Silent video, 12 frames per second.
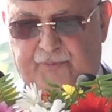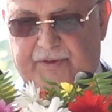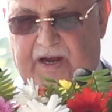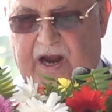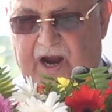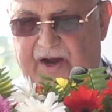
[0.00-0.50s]
to
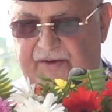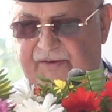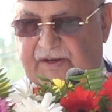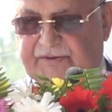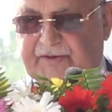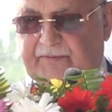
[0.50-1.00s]
the
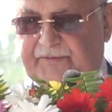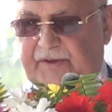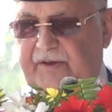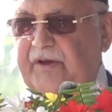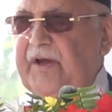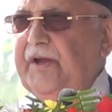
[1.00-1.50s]
ideals of
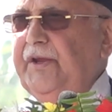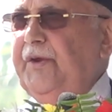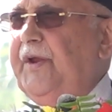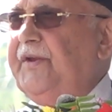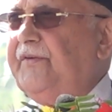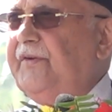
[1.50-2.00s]
the
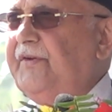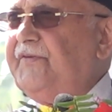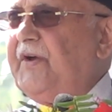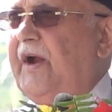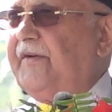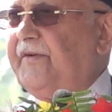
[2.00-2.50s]
UN
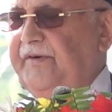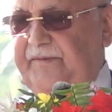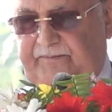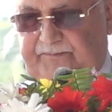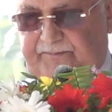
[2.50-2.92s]
Charter.